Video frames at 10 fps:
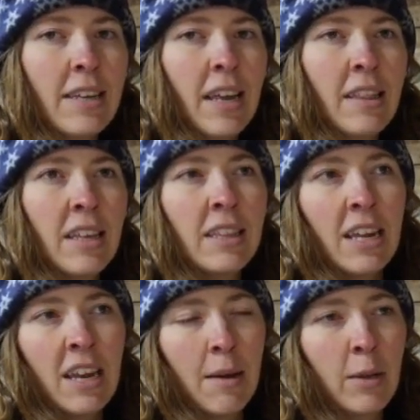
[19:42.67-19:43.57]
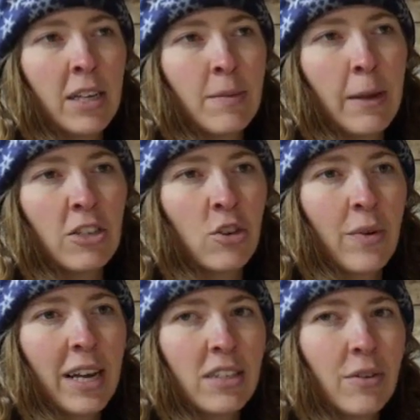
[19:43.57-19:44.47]
and then the enamel expansion
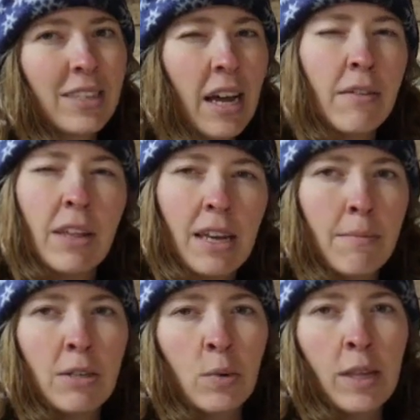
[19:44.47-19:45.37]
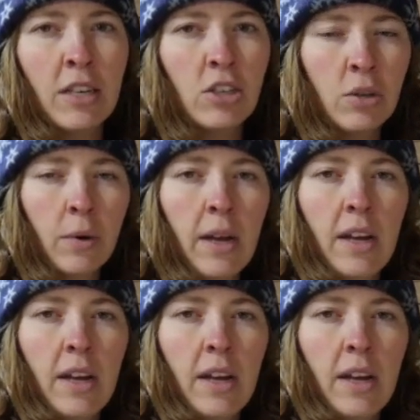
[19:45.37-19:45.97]
rate. So it's kind of like in between the two.